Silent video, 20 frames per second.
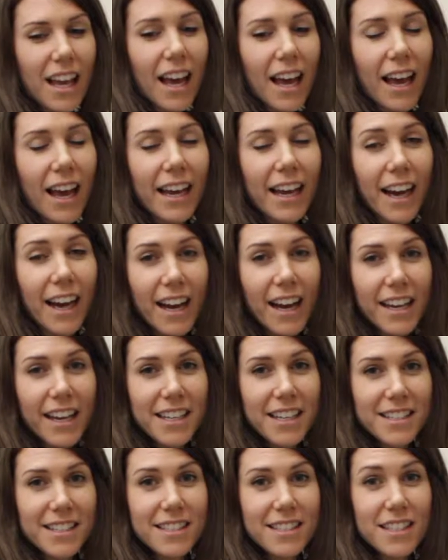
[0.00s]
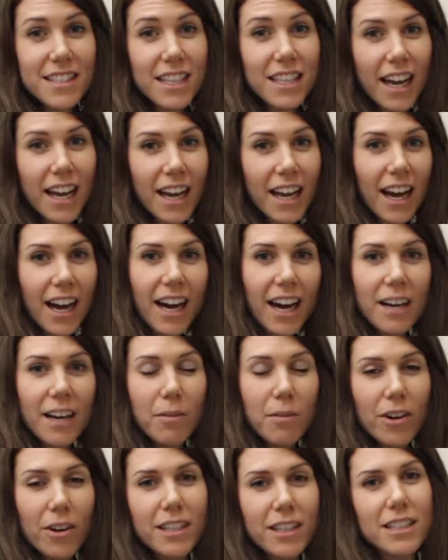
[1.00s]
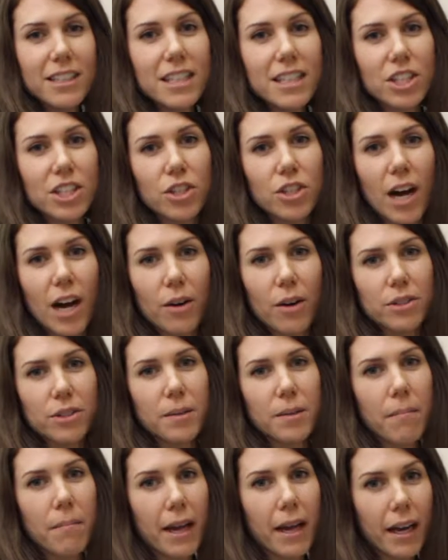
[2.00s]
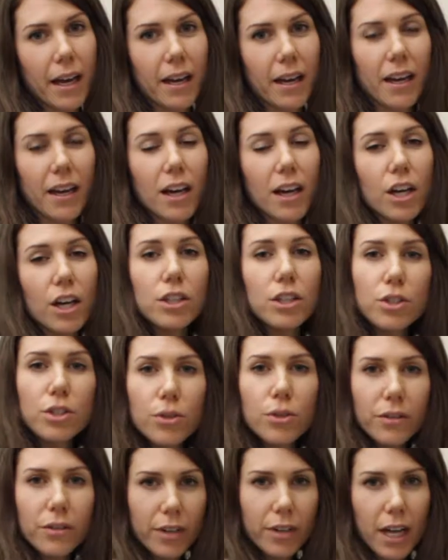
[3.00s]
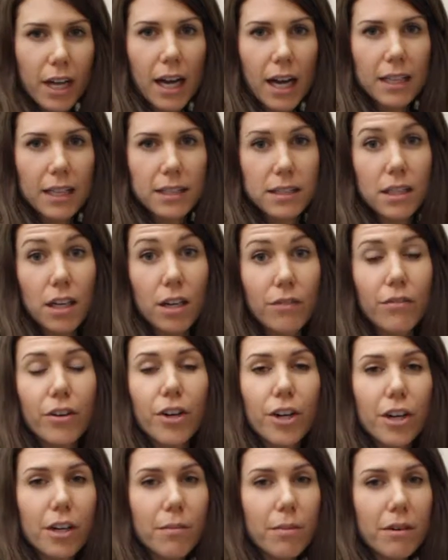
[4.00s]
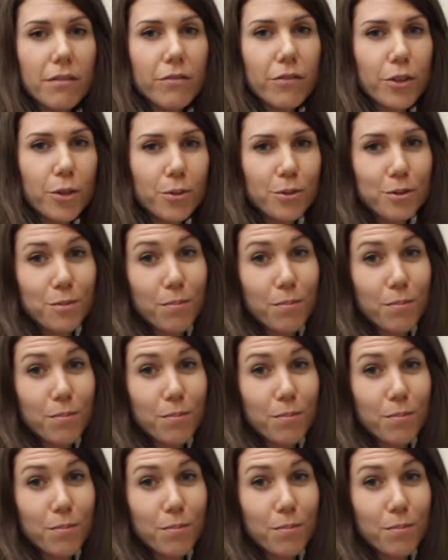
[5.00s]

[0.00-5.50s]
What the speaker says: Hey guys, today I am going to teach you how to make two different kinds of herb-infused